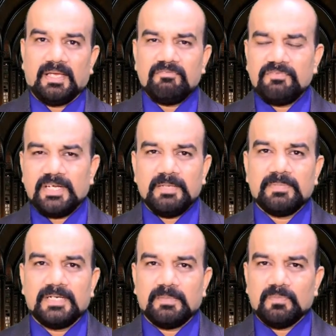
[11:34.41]

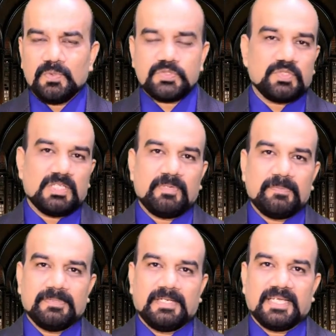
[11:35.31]
Everybody, most of the
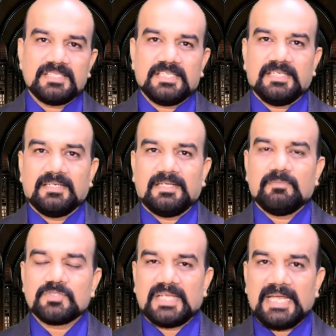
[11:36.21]
people, I can say
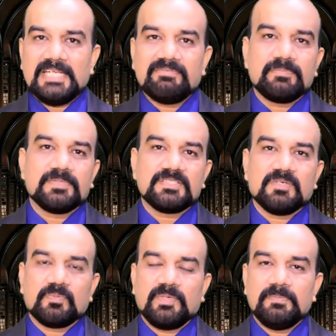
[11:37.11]
almost 95%
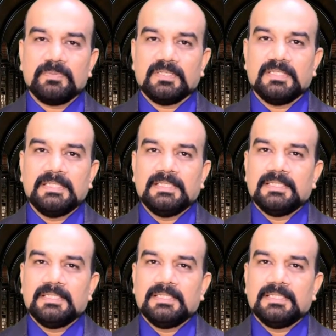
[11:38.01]
of the people,